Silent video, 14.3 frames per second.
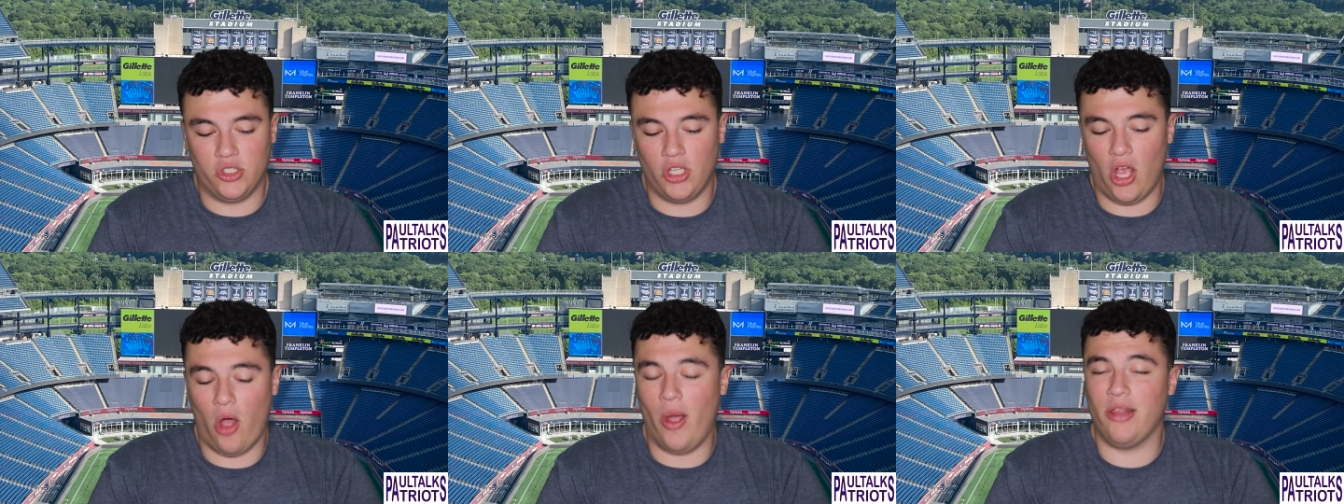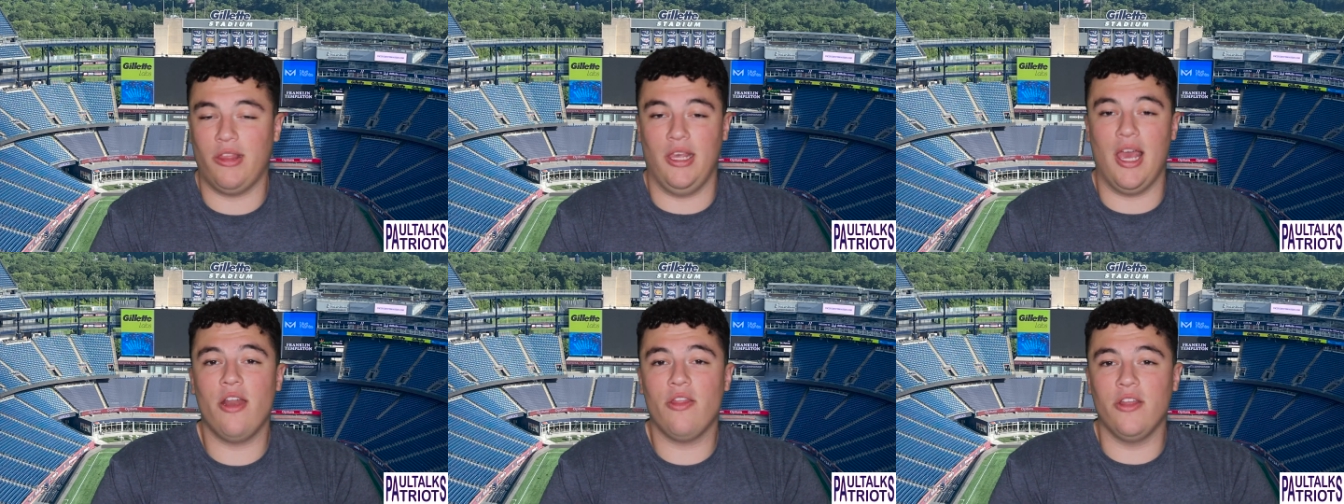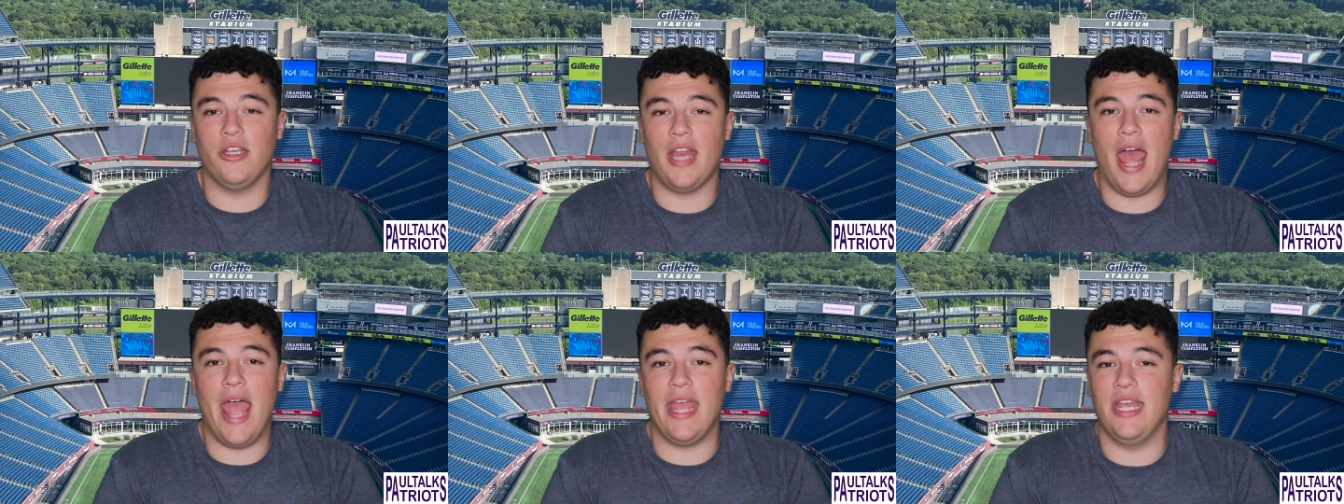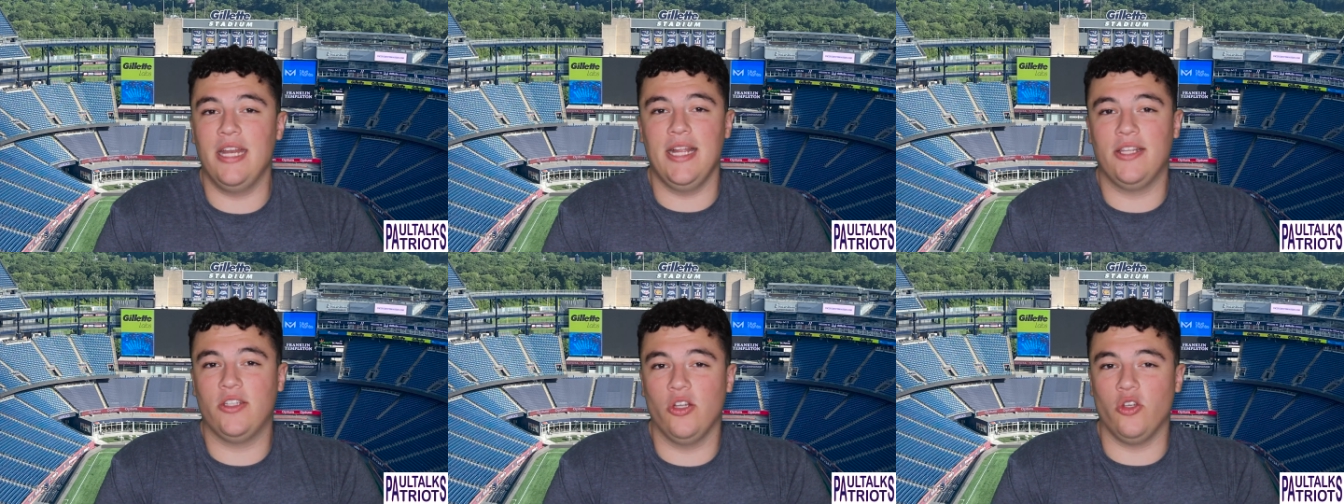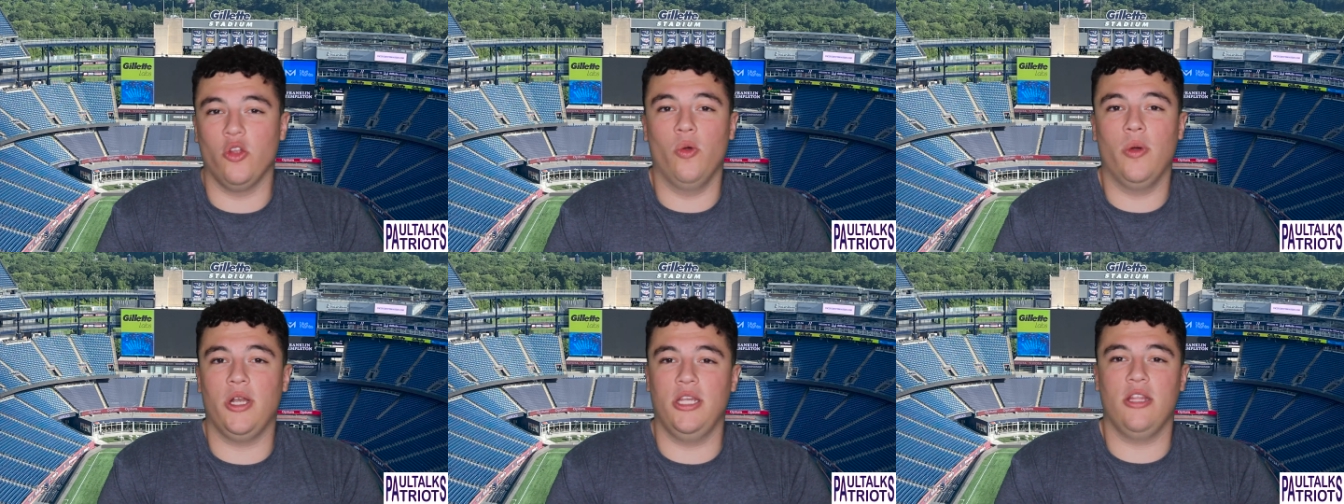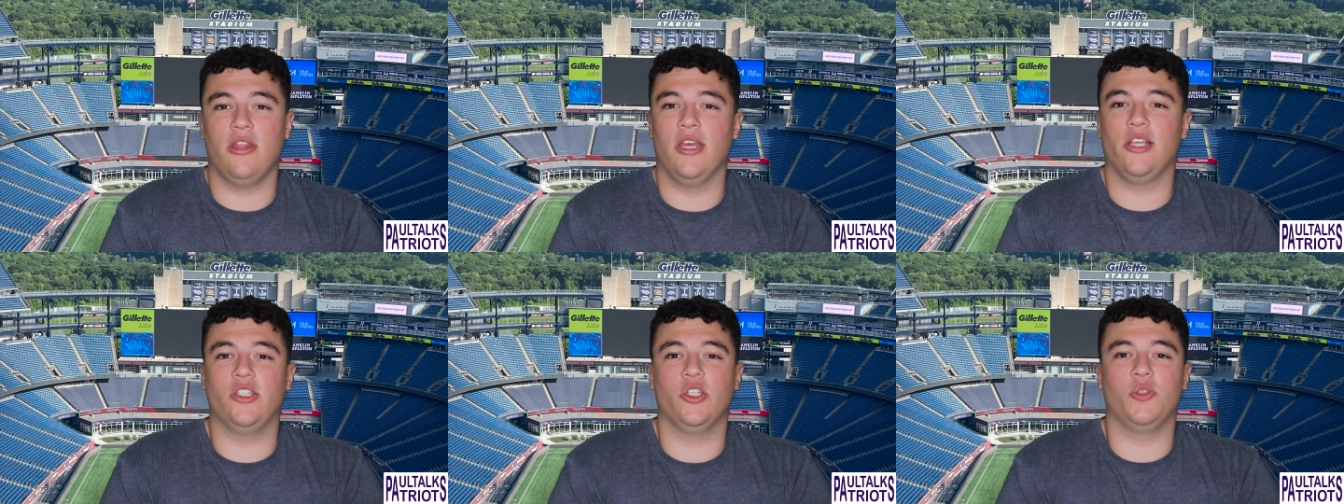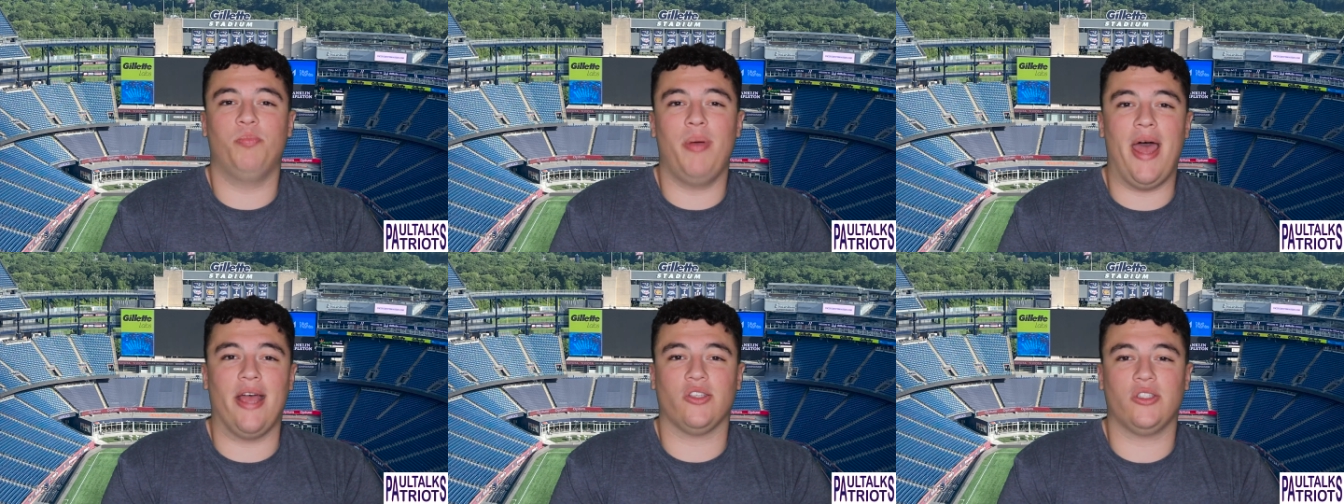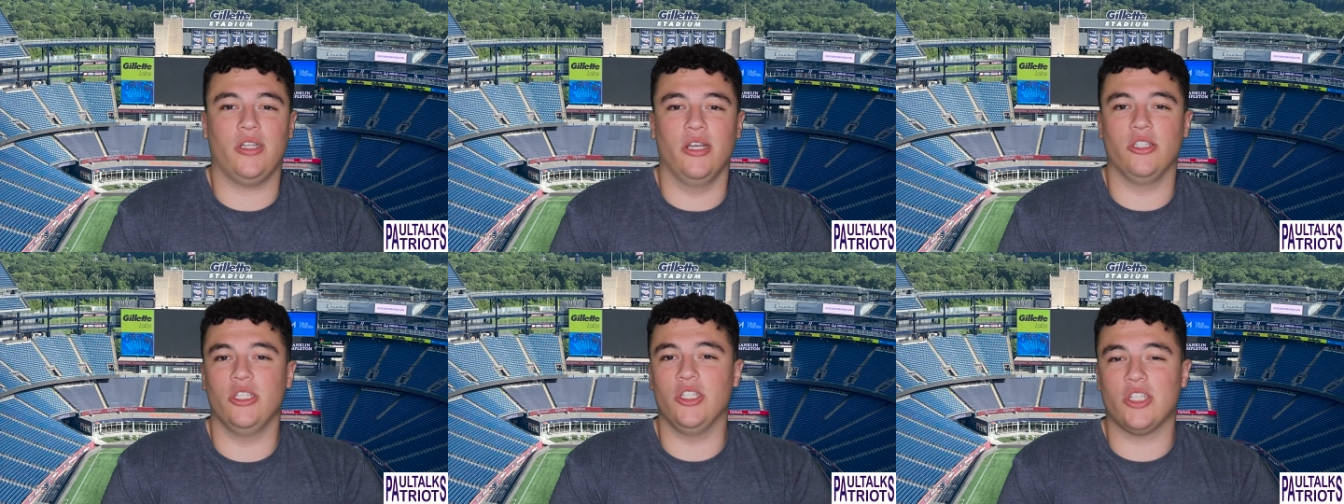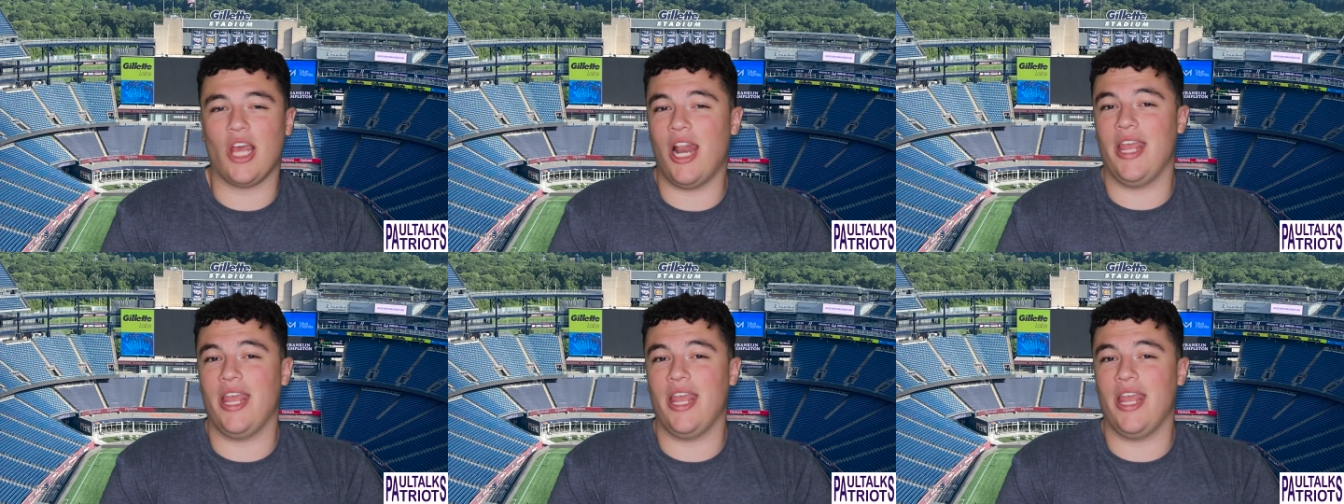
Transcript: So at the end of the day, he needs to do what he thinks is best, because he's going